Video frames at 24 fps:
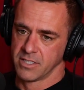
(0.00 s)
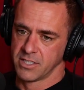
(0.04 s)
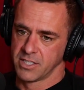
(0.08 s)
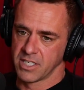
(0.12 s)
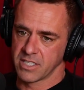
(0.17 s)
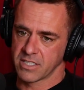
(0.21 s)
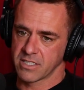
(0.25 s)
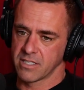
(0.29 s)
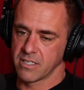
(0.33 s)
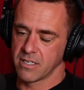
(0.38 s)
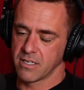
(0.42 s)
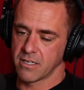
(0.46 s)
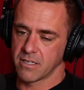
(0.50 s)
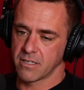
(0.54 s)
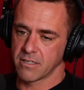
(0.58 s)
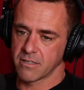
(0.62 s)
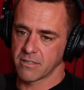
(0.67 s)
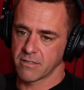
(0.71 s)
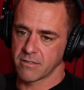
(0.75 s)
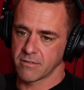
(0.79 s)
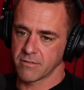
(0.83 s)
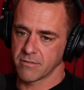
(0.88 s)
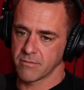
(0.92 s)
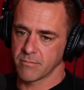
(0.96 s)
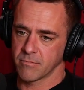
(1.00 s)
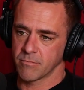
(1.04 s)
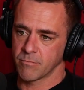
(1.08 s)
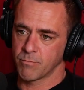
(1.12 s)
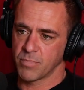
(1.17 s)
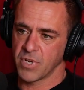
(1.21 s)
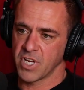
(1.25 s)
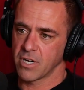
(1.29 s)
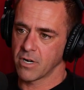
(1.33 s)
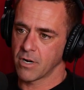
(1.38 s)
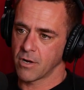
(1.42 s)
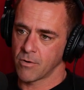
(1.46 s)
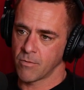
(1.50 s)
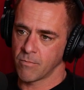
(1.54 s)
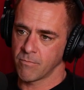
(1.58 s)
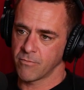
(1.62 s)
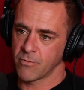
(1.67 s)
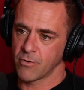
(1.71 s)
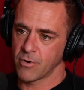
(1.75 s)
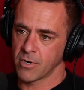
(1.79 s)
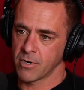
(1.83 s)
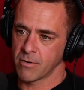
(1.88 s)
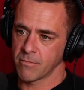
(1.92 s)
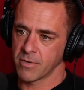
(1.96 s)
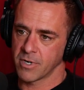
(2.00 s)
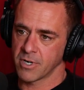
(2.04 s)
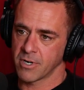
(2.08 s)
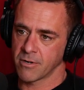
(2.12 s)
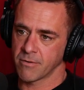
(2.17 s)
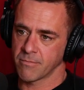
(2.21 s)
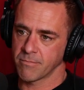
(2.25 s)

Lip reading: just being home for them,